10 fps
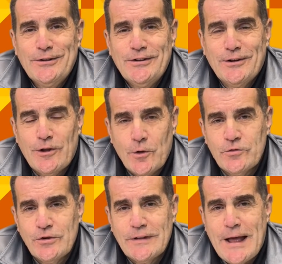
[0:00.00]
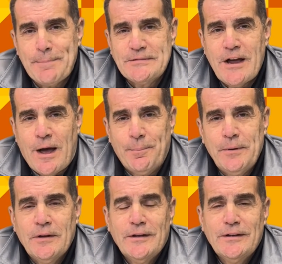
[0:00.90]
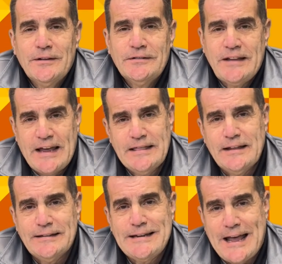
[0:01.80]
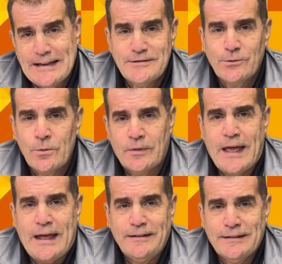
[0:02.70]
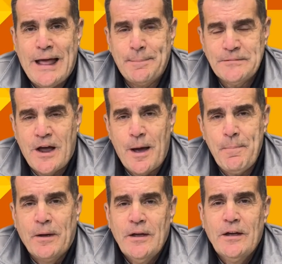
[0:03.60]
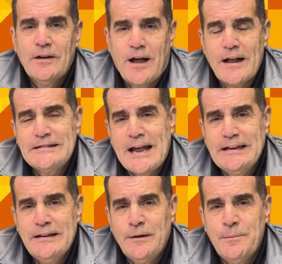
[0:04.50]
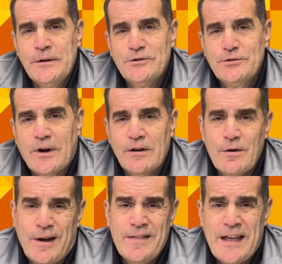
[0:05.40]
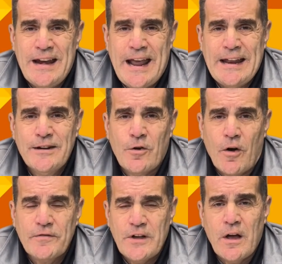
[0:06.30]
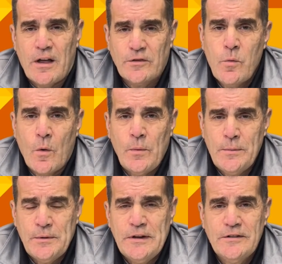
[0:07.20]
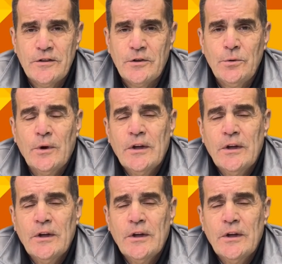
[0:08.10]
close your laptop, take the test or that laptop, contact an administrator, and then hand it off to us. What we would need to do